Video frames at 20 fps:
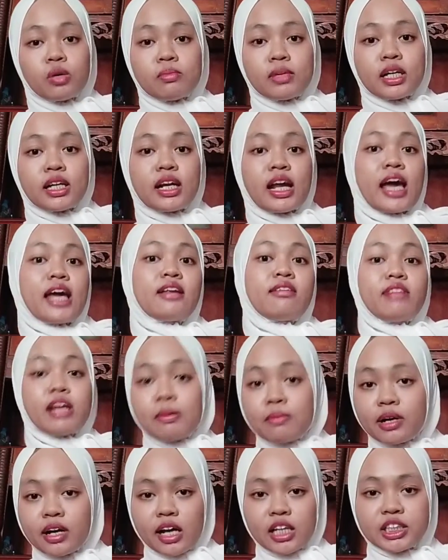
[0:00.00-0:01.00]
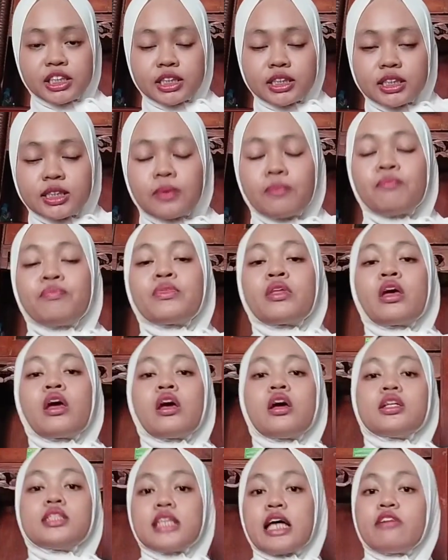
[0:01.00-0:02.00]
women, and liberations.
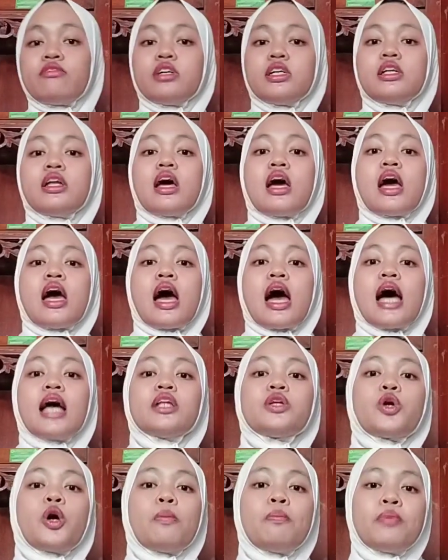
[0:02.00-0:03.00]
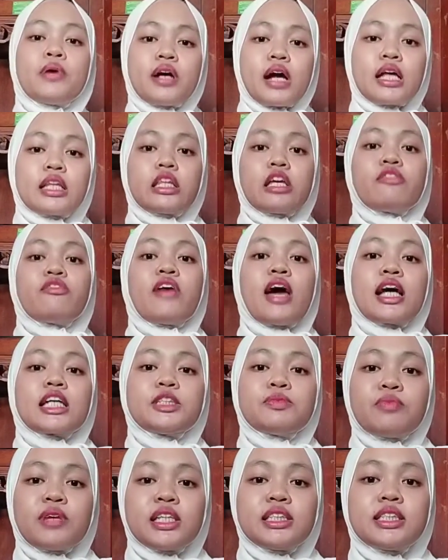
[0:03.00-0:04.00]
7. Uncooperative
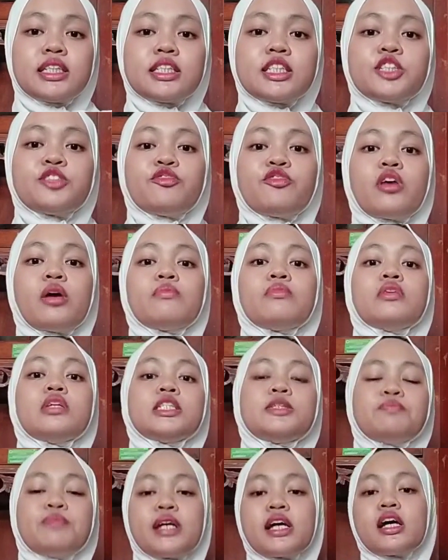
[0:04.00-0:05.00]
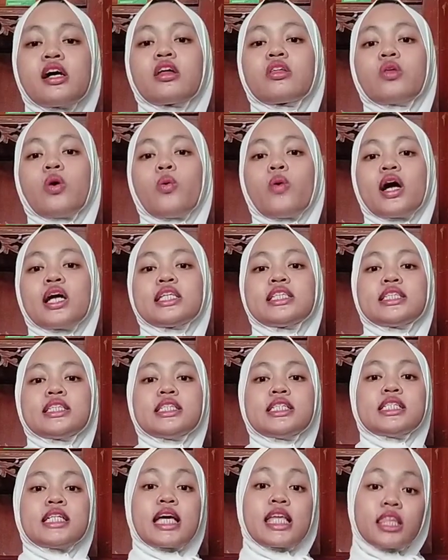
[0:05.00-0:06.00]
expressions from the speaker towards
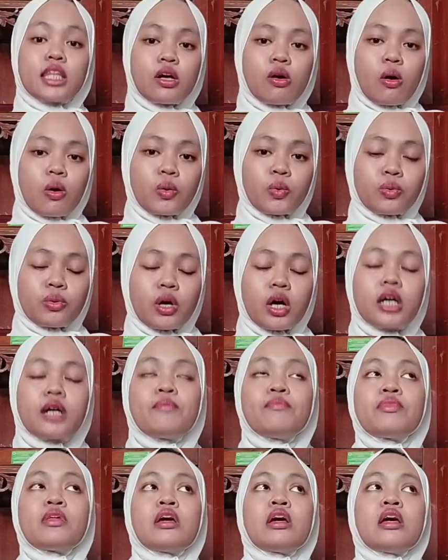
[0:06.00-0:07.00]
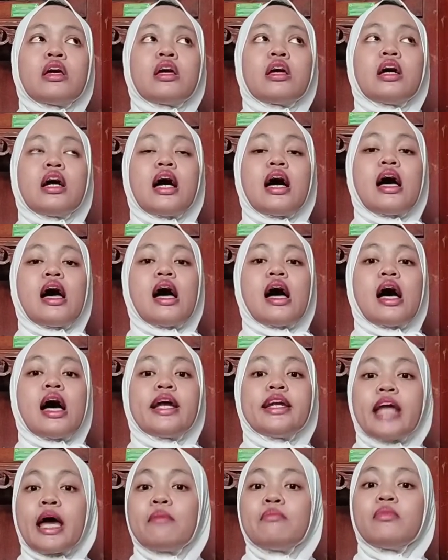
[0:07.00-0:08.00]
the interlocutor,
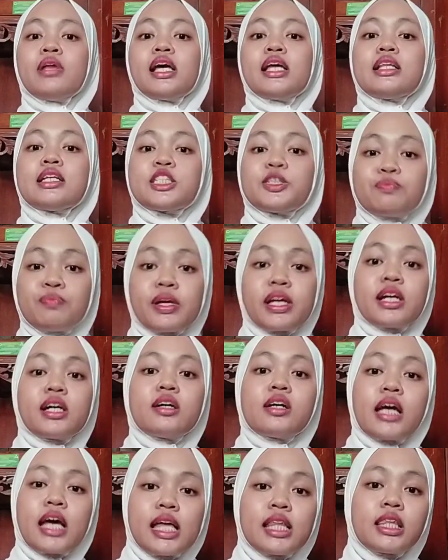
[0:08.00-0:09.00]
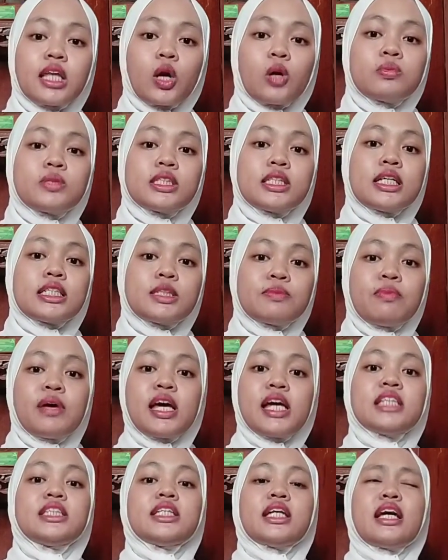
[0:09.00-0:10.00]
namely the speaker interrupts the
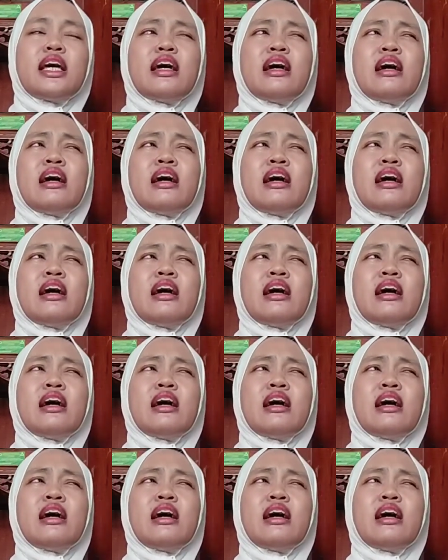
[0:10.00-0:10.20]
speech